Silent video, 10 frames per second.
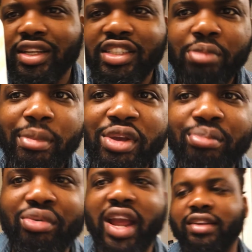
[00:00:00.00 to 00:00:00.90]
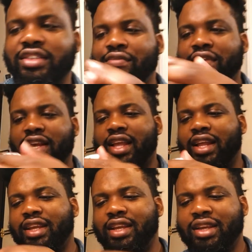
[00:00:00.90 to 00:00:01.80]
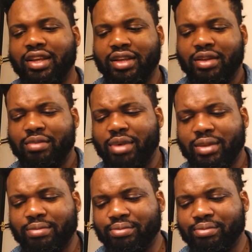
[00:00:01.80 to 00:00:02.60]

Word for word: It's probably a brand or something like that. But